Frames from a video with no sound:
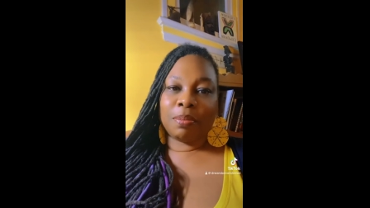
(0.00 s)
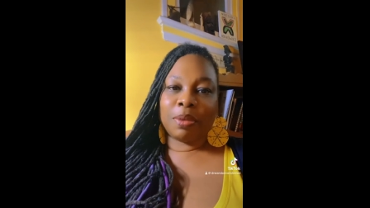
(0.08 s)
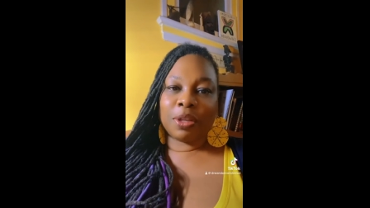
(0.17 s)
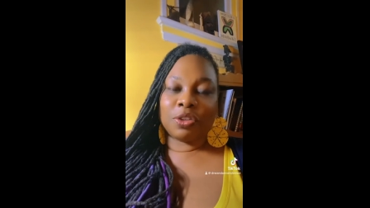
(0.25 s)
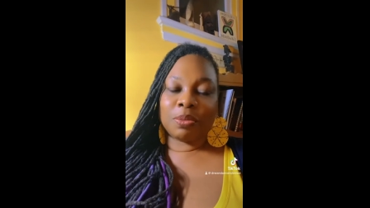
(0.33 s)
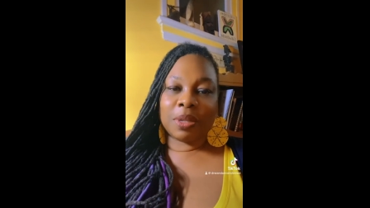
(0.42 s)

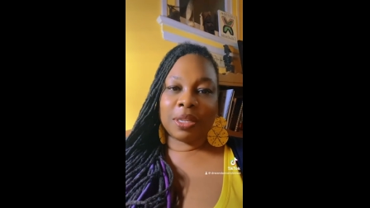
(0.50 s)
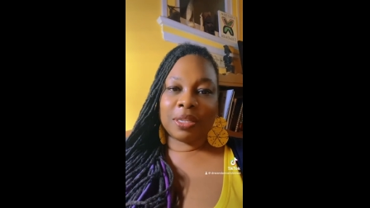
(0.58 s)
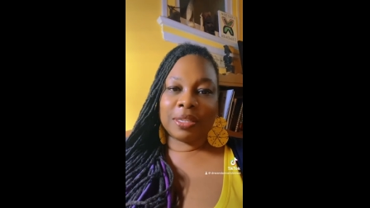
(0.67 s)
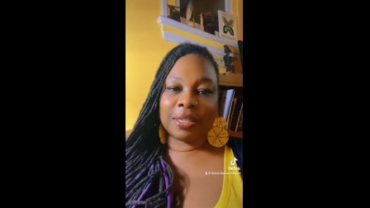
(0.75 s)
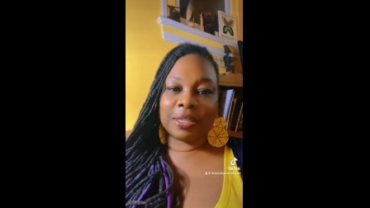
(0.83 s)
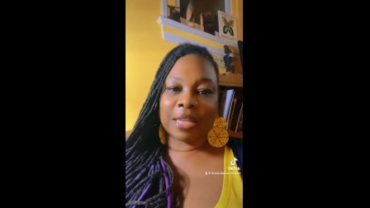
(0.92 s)
Benjamin
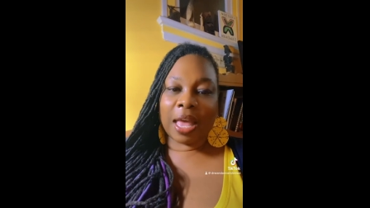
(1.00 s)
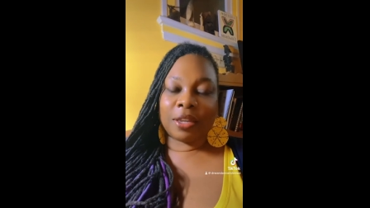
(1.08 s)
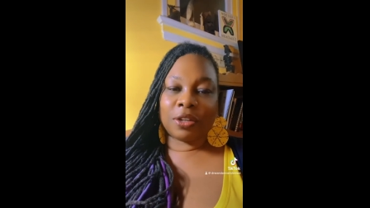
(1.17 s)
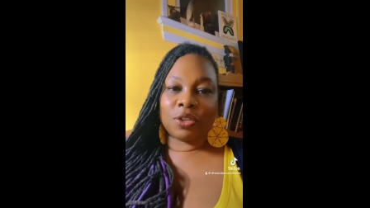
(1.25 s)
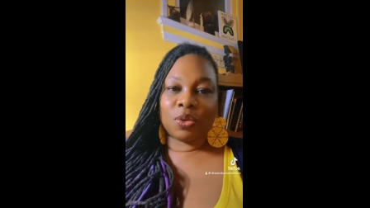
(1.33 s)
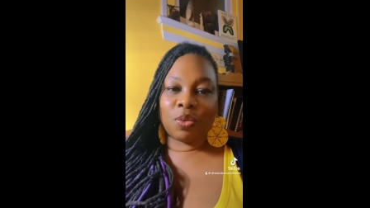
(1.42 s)
is
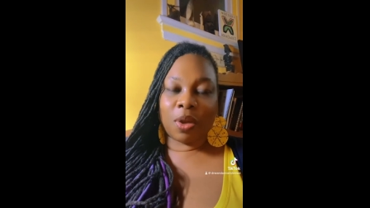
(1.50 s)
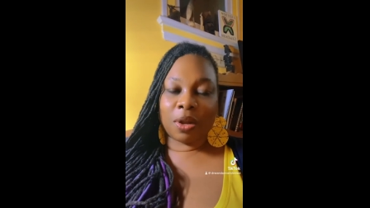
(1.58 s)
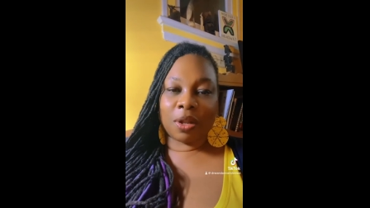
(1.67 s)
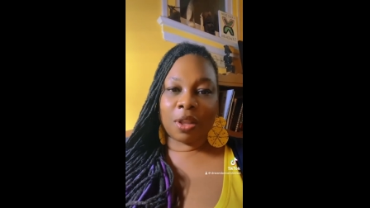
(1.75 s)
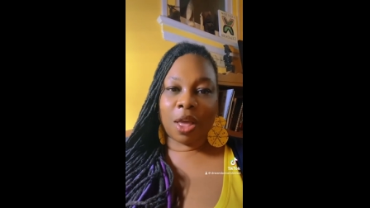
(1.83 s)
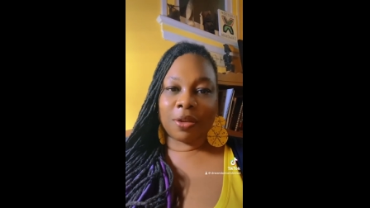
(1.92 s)
excited to work
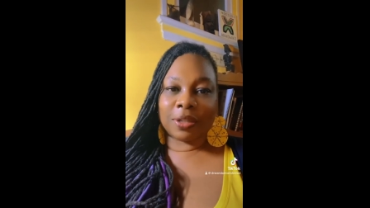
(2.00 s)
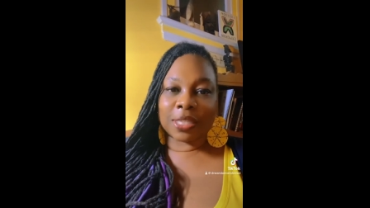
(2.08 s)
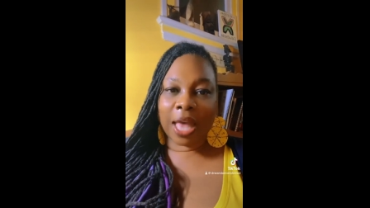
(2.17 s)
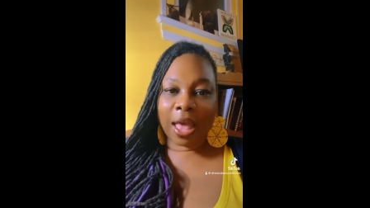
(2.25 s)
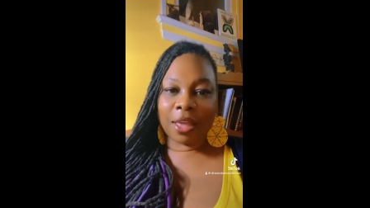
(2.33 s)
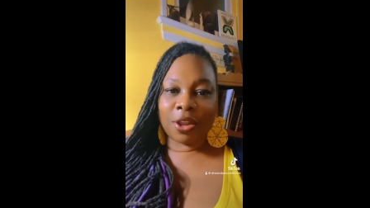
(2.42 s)

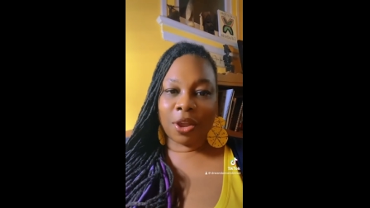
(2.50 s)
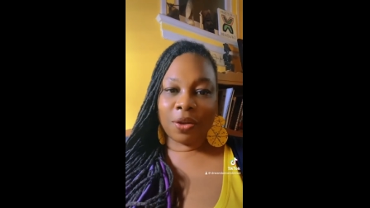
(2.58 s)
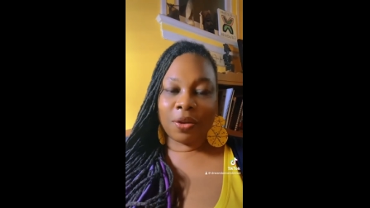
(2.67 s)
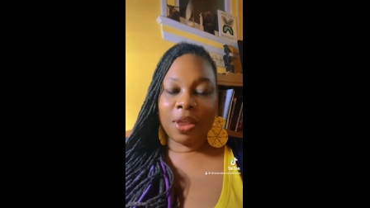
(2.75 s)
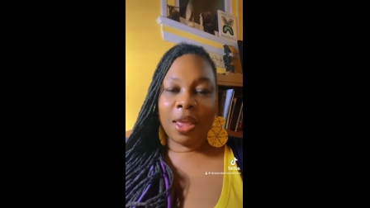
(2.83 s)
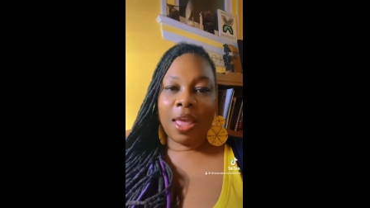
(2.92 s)
alongside
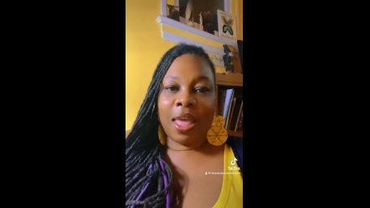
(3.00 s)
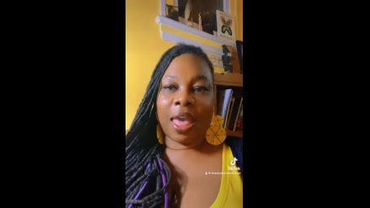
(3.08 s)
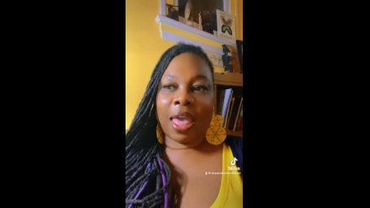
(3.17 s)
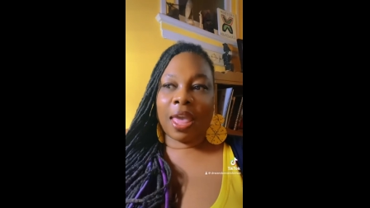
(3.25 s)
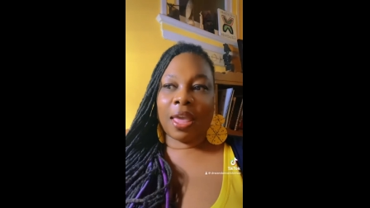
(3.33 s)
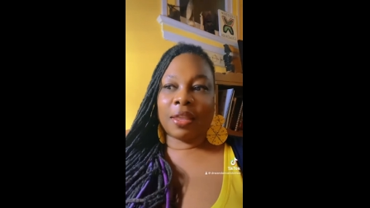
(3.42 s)
her,
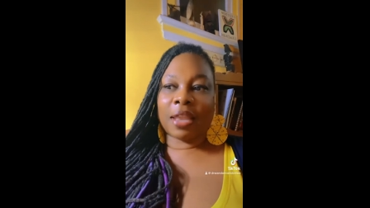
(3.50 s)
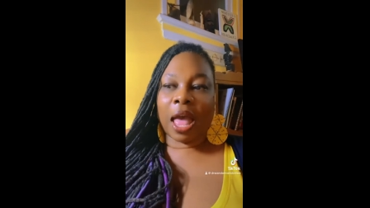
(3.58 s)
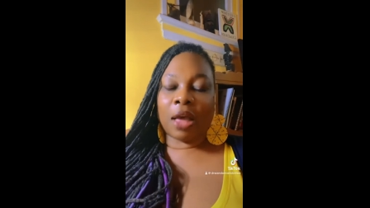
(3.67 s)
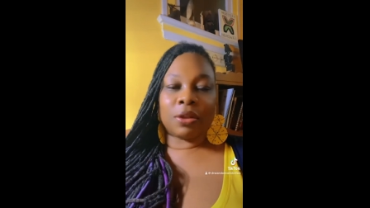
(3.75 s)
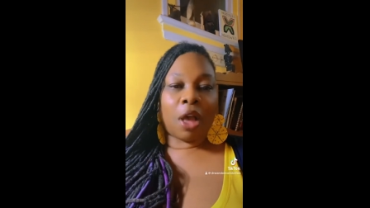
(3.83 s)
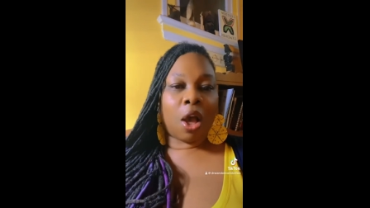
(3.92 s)
and
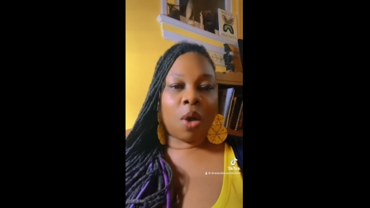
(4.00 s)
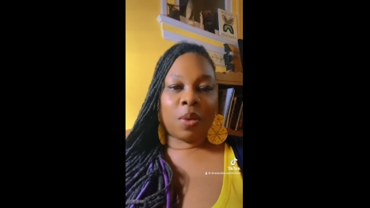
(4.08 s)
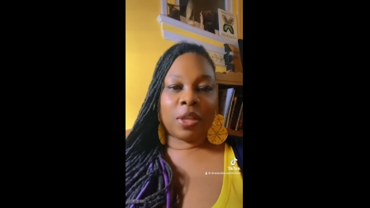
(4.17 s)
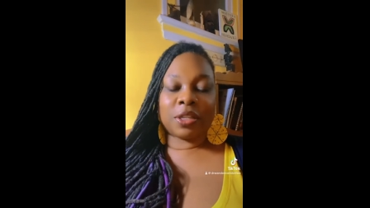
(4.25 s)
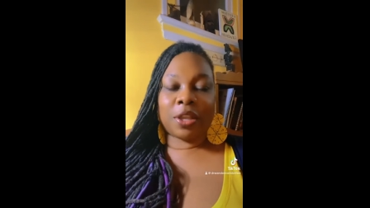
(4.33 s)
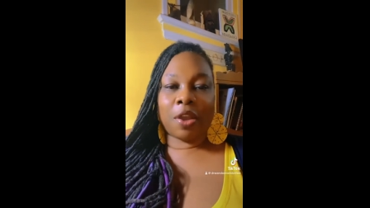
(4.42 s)
I'll
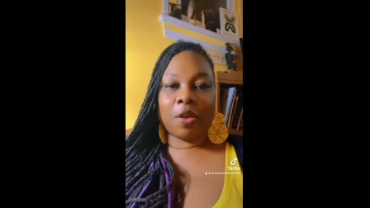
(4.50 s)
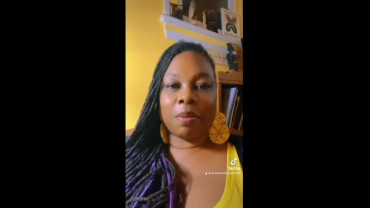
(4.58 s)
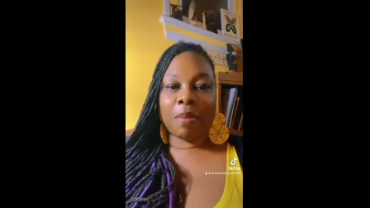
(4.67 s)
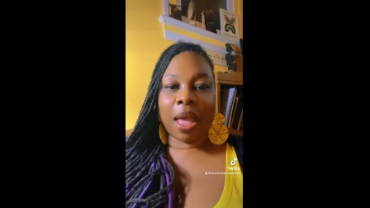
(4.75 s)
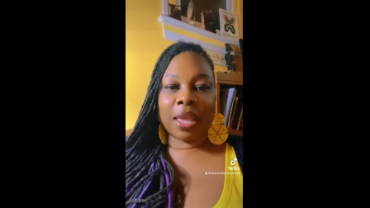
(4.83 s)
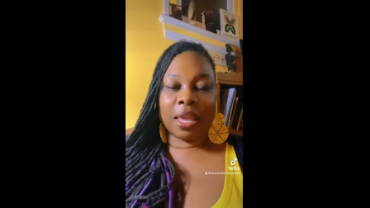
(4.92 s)
always carry
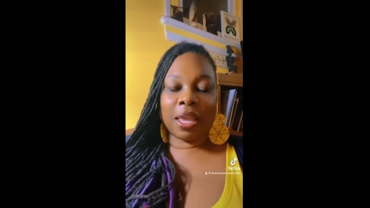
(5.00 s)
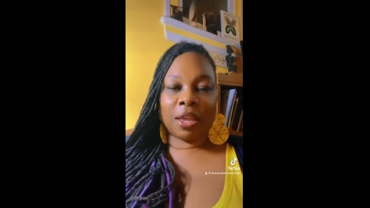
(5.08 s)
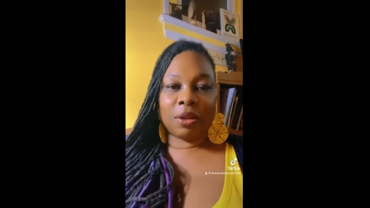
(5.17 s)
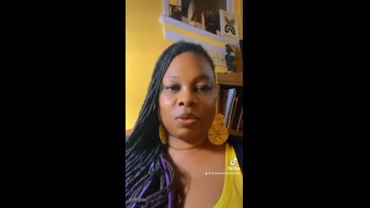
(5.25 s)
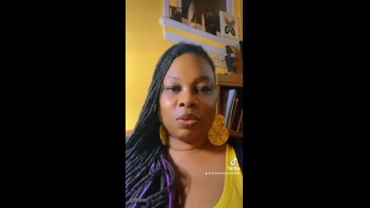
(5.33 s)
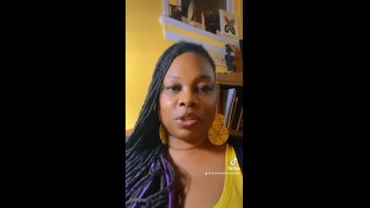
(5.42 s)
my
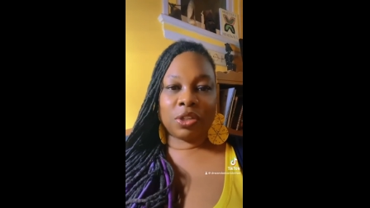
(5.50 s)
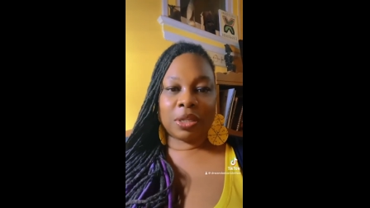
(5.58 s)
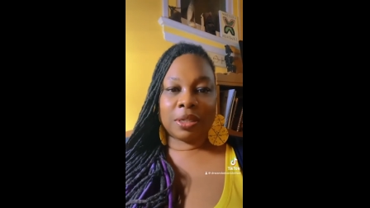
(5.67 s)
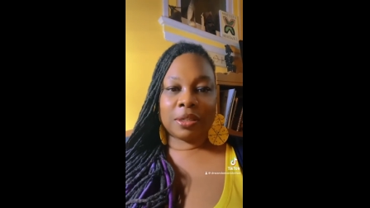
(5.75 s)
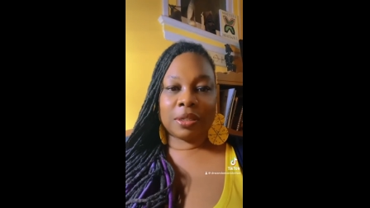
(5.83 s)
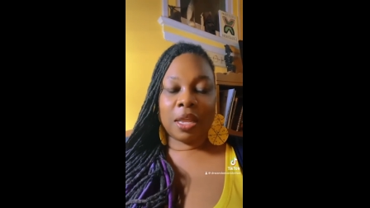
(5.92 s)
end, which
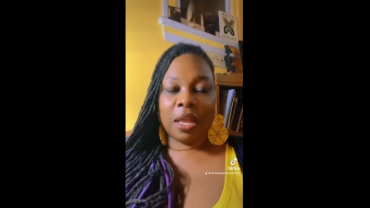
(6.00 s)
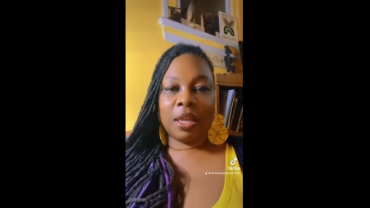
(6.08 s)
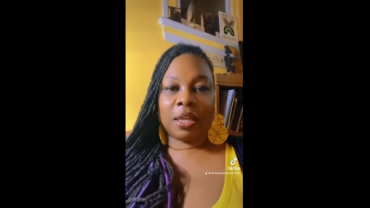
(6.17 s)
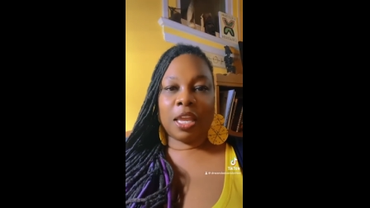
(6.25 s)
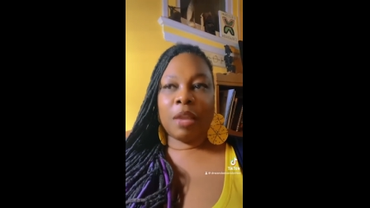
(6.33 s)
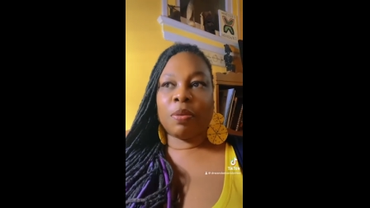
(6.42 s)
is
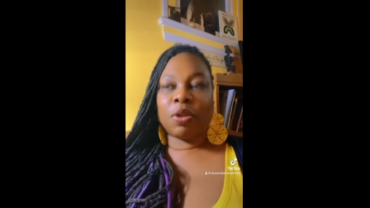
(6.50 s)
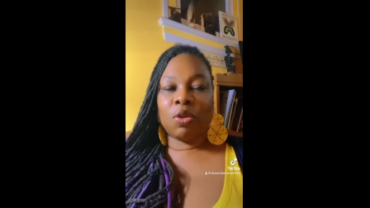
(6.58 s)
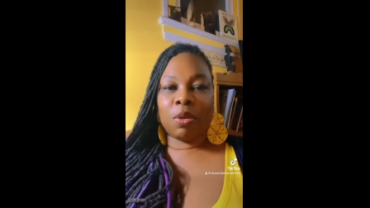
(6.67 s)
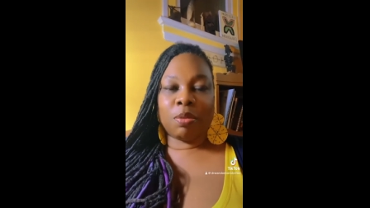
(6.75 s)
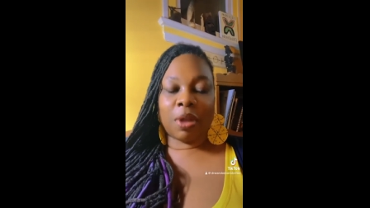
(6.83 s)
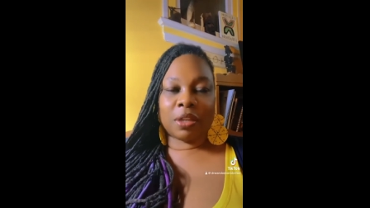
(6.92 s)
keeping you
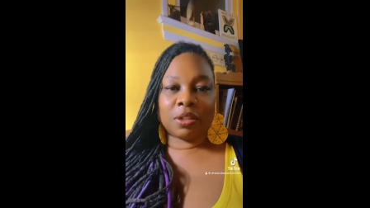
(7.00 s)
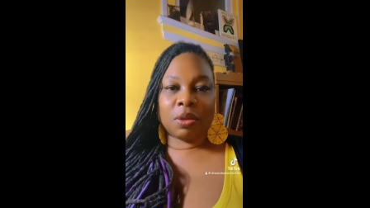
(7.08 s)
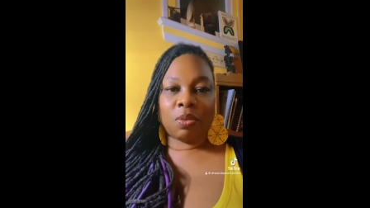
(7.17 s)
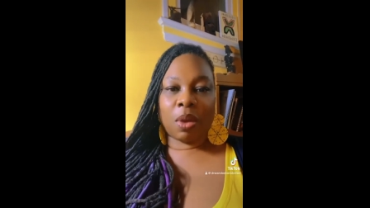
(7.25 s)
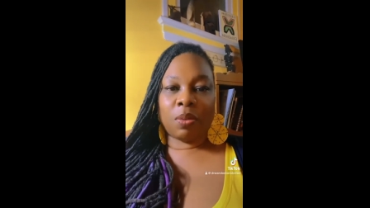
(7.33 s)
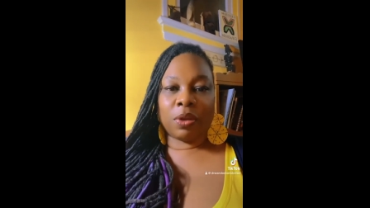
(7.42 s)
abreast of
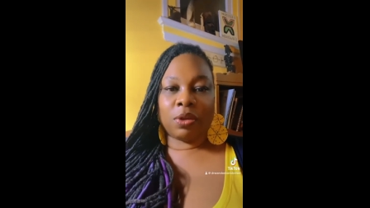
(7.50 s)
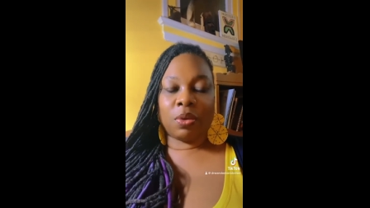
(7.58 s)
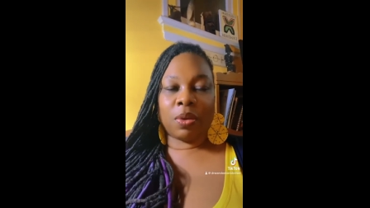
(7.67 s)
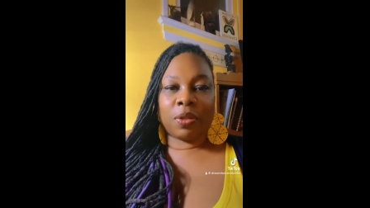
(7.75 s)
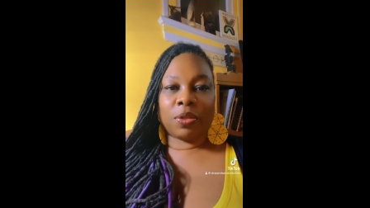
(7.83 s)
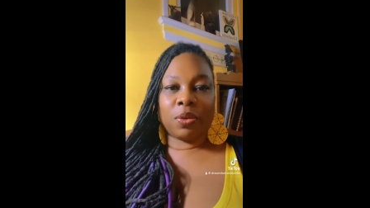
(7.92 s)
what we're
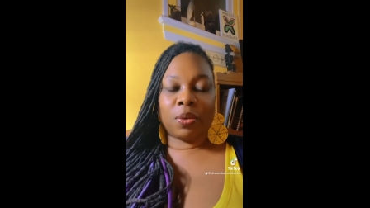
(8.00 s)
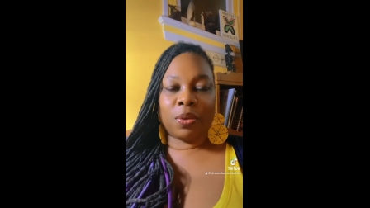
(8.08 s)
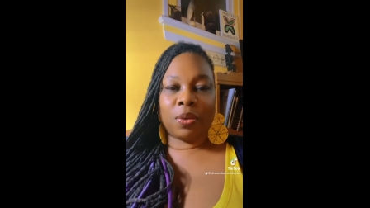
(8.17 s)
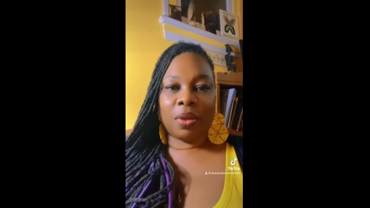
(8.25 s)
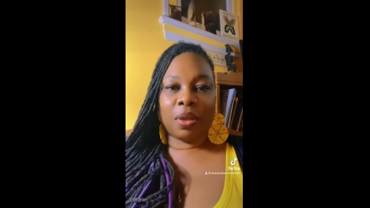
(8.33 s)
doing through